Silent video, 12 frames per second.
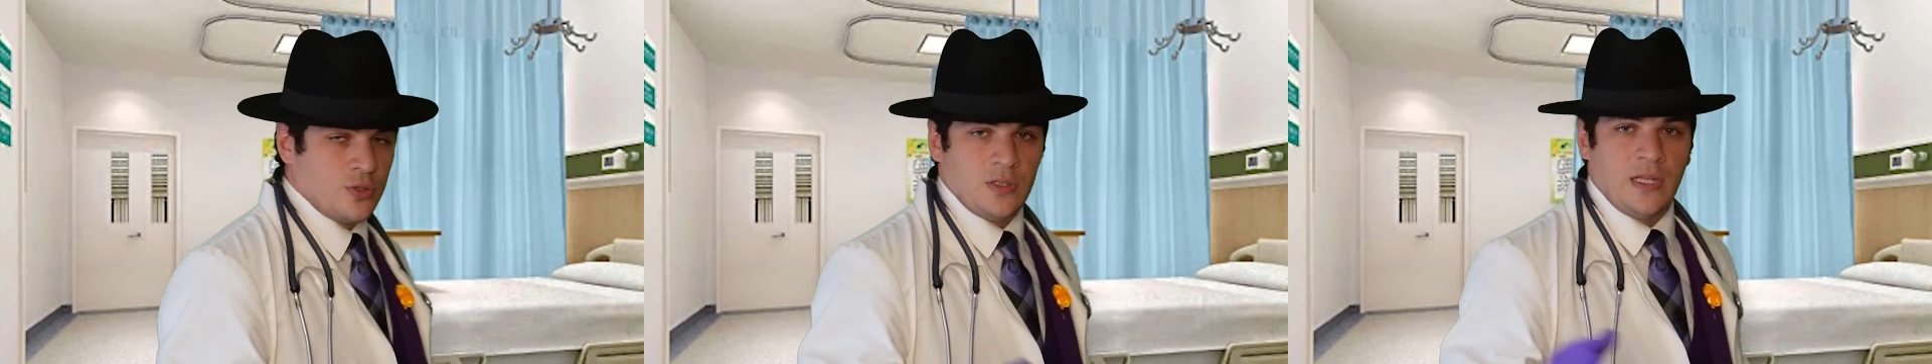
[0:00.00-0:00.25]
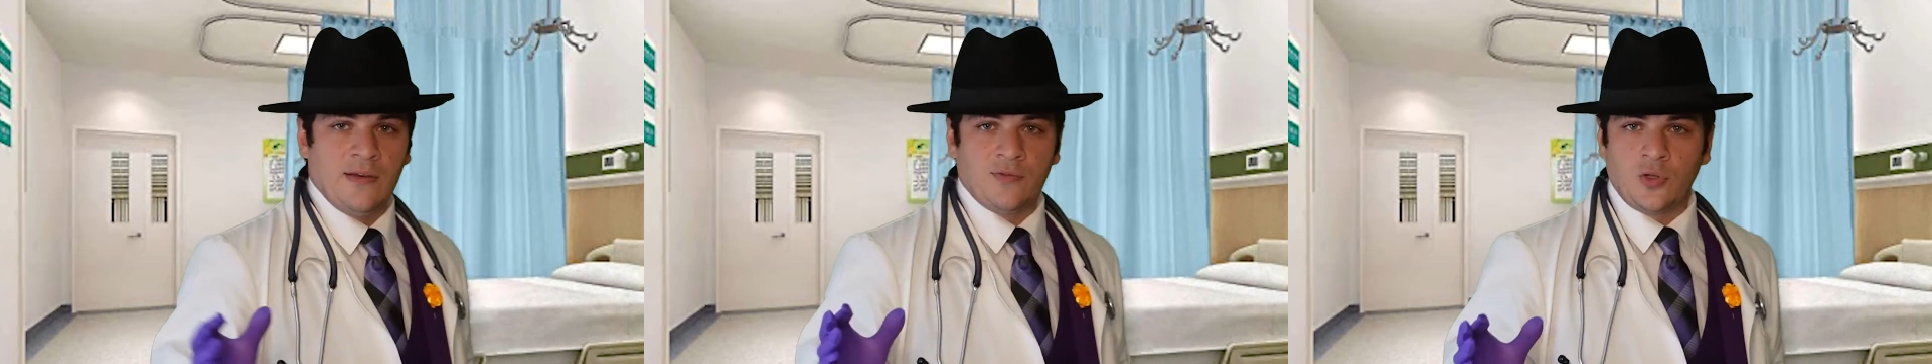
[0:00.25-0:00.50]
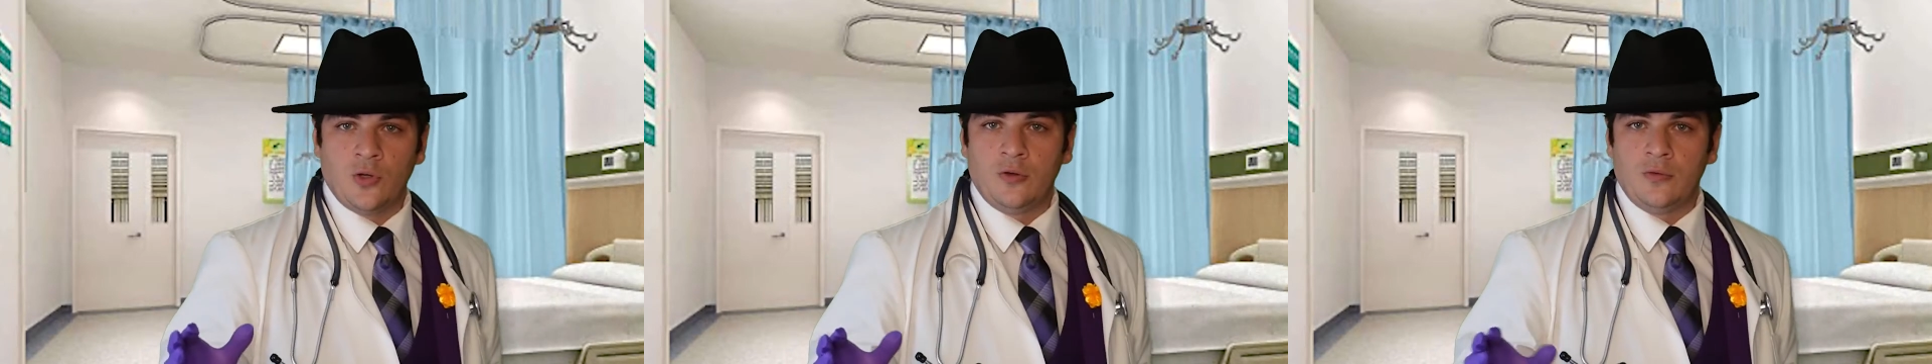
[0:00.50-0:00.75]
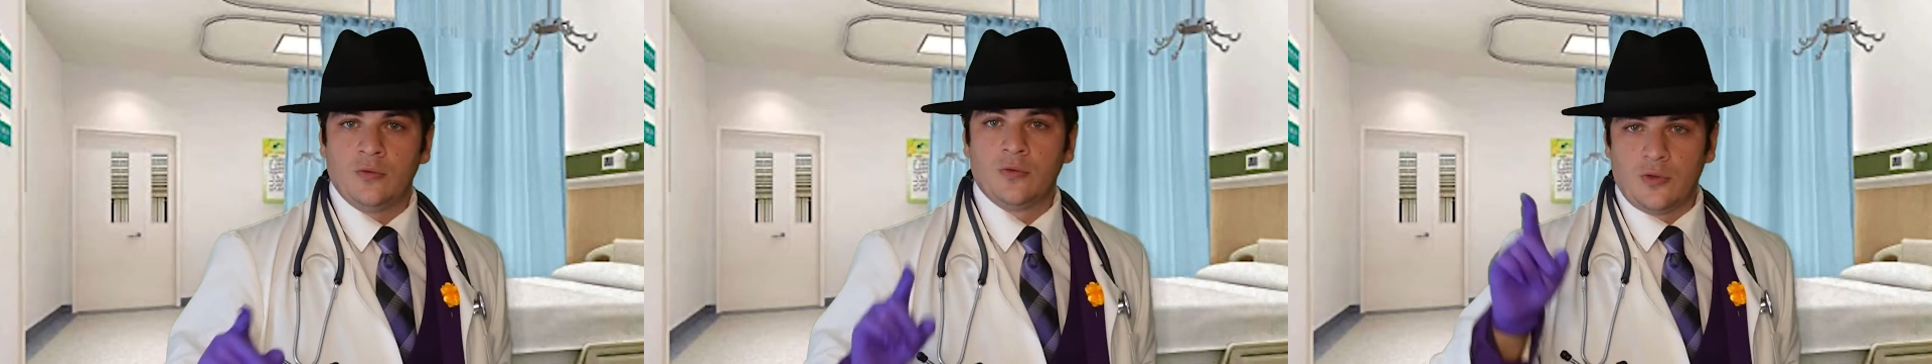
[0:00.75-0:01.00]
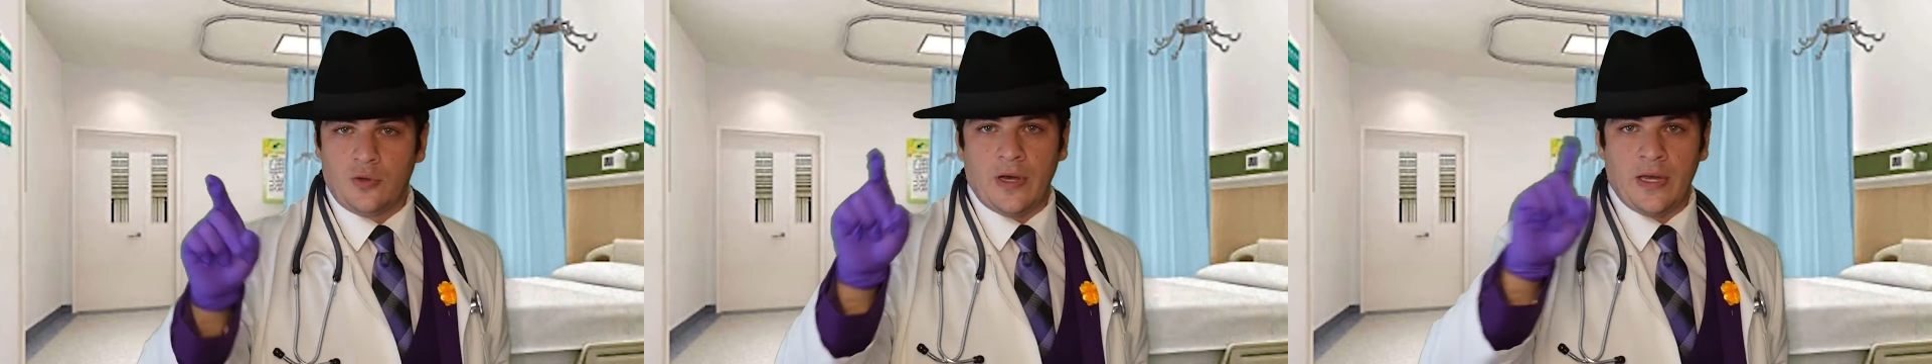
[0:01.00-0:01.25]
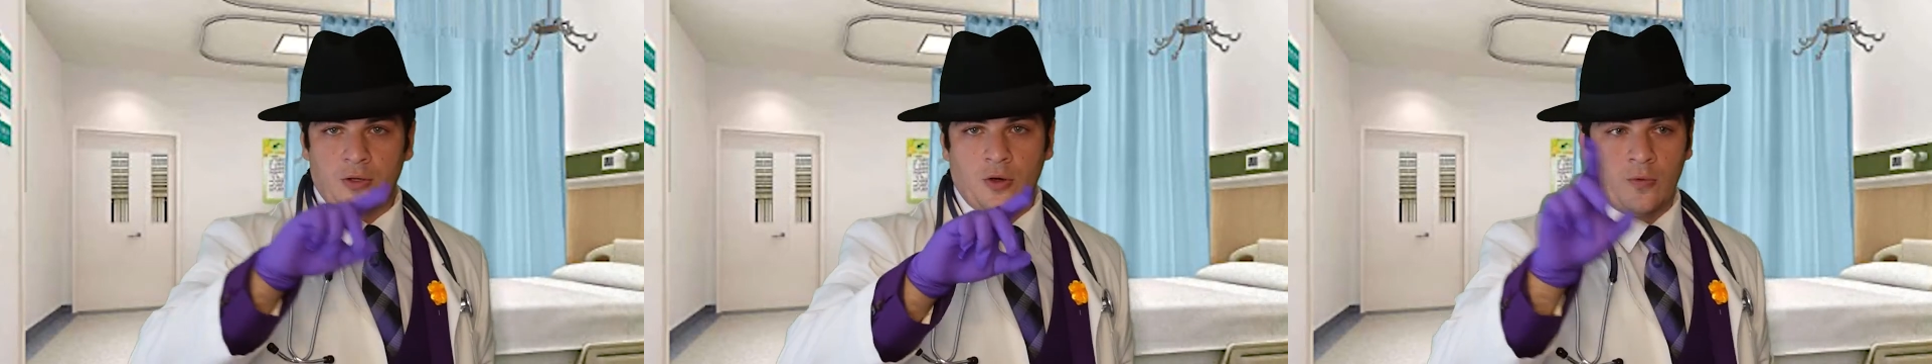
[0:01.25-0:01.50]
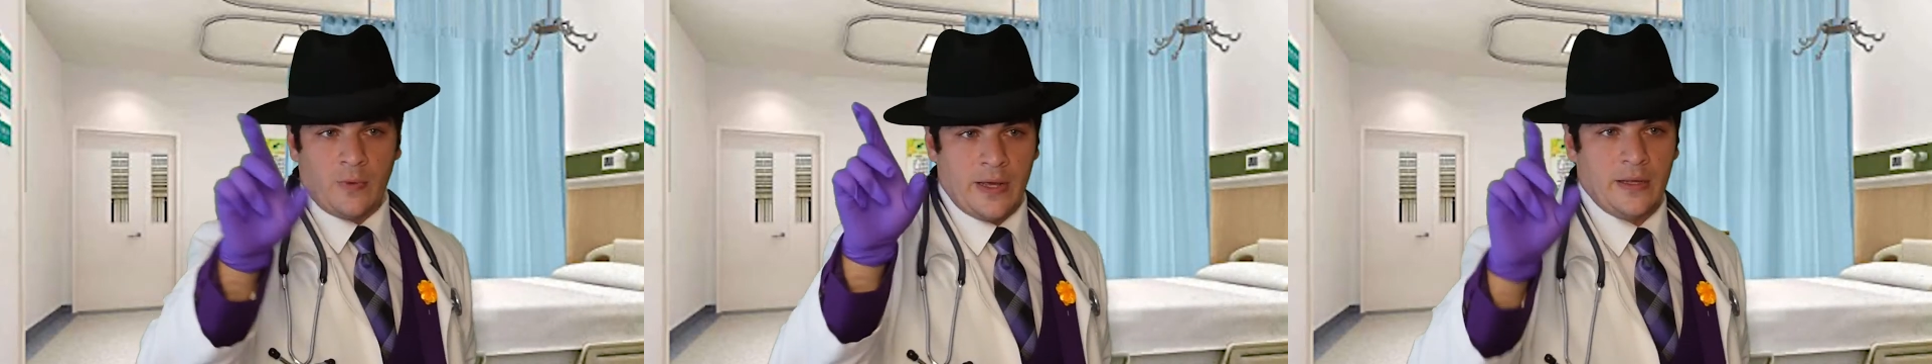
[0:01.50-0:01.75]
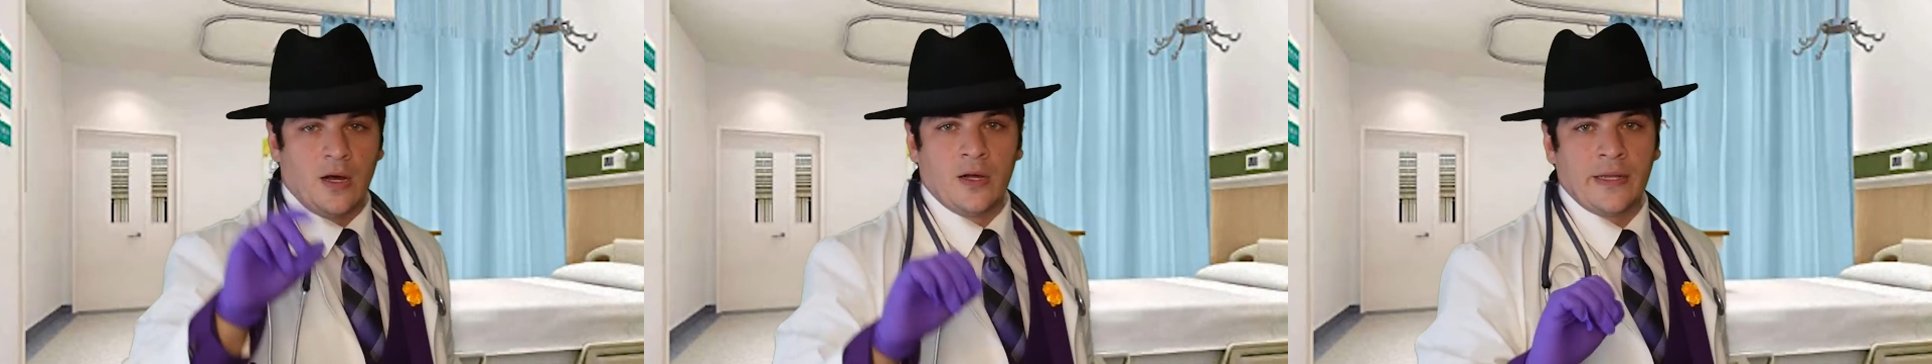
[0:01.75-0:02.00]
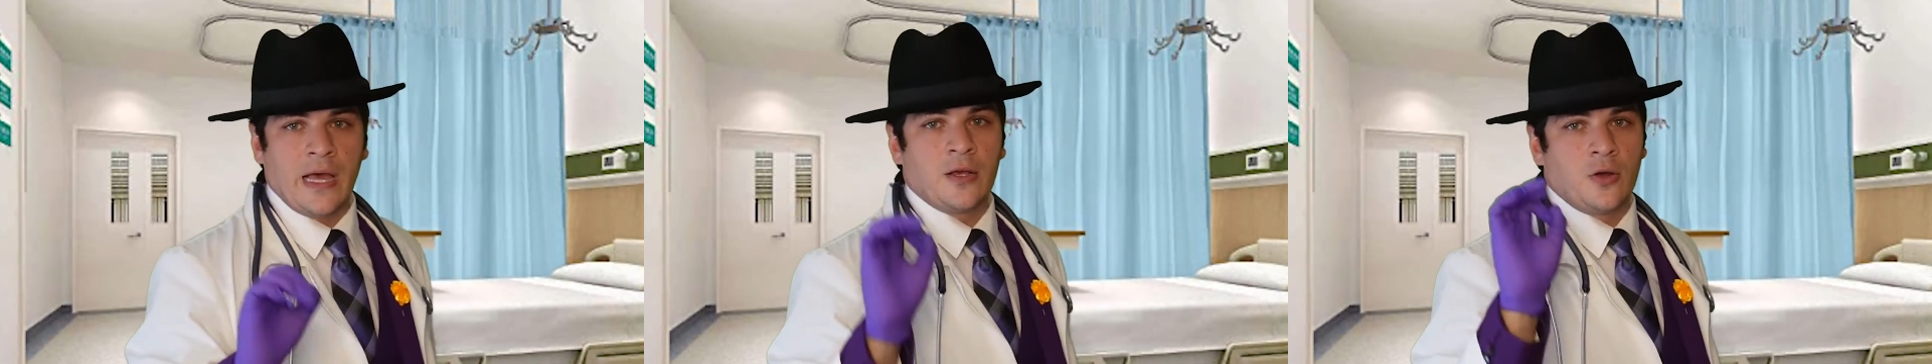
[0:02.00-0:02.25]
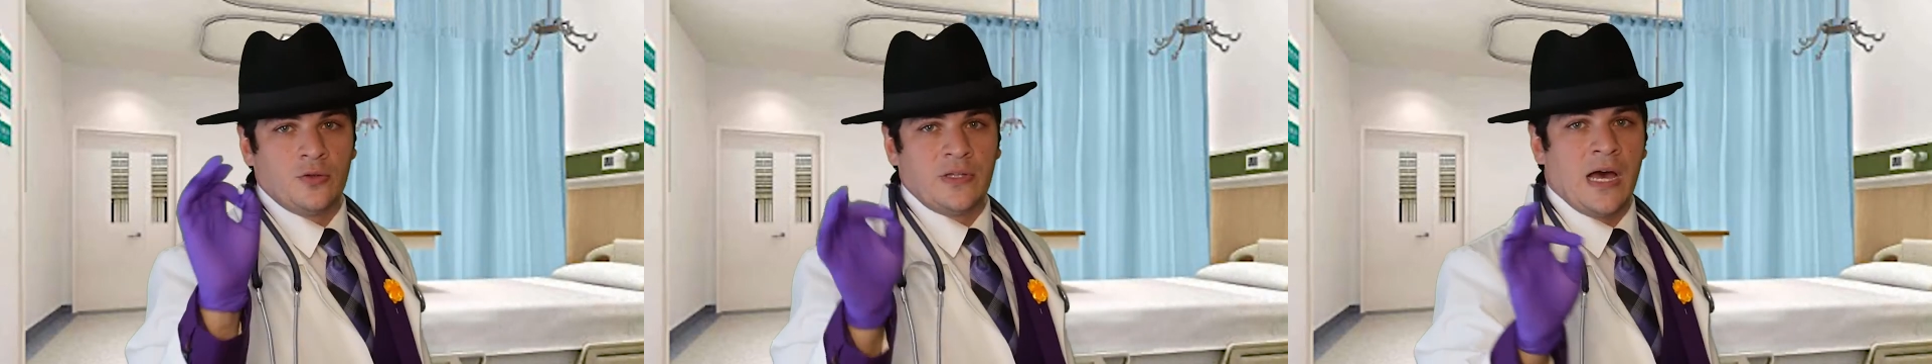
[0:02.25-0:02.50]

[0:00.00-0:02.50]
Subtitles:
You should leave too. Go ahead, go right on that.